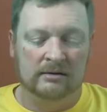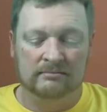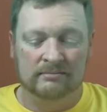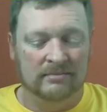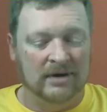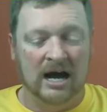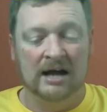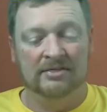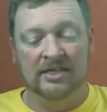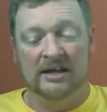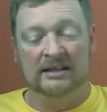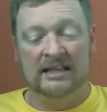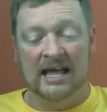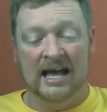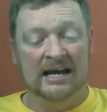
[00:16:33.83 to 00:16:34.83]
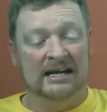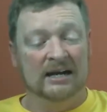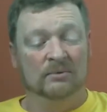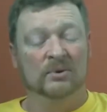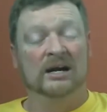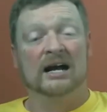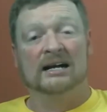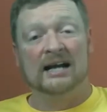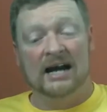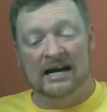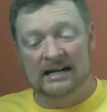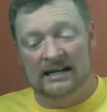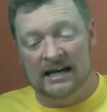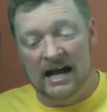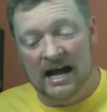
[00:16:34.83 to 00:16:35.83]
I think that when I got
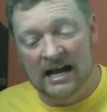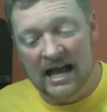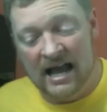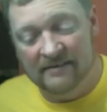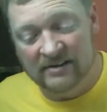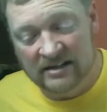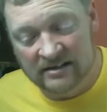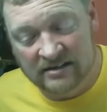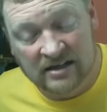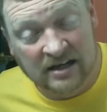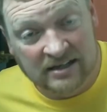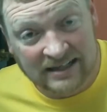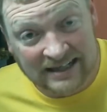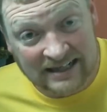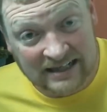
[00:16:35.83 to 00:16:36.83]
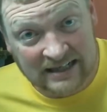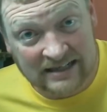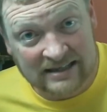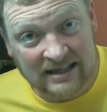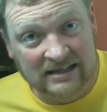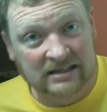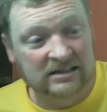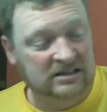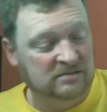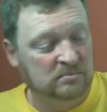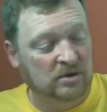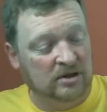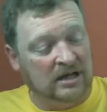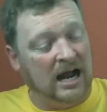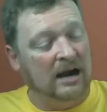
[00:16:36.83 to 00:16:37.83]
it, I haven't done anything to this
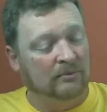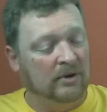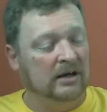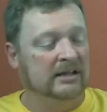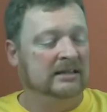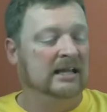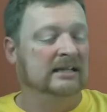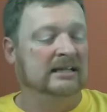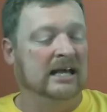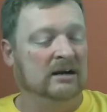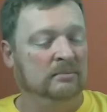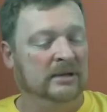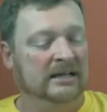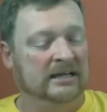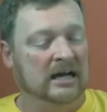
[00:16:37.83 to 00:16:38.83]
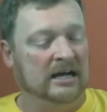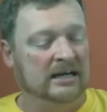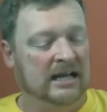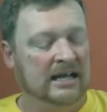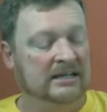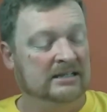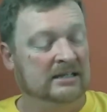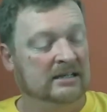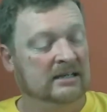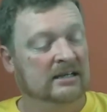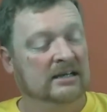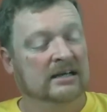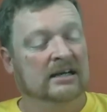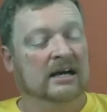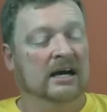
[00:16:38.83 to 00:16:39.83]
book. I really think that'll be a
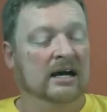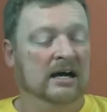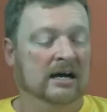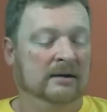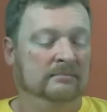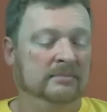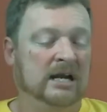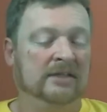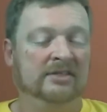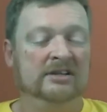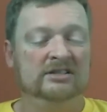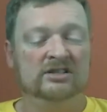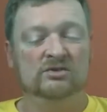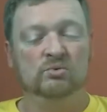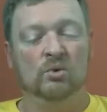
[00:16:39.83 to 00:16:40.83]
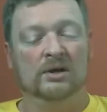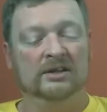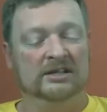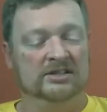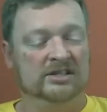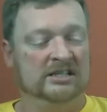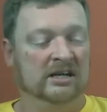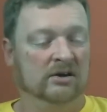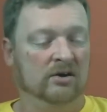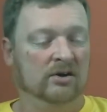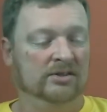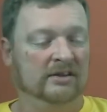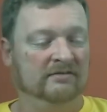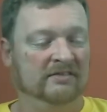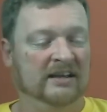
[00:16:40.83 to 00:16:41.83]
9.8. Now this is one that's still on
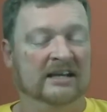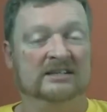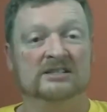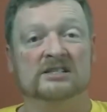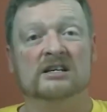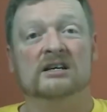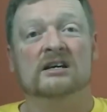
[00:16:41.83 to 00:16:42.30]
the fence.